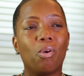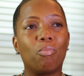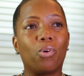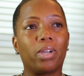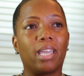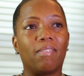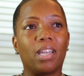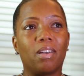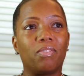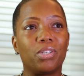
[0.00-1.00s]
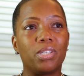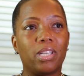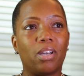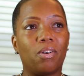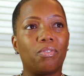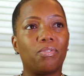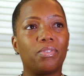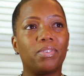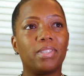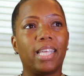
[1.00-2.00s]
more giving of herself
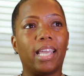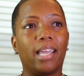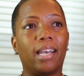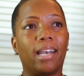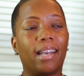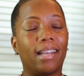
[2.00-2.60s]
than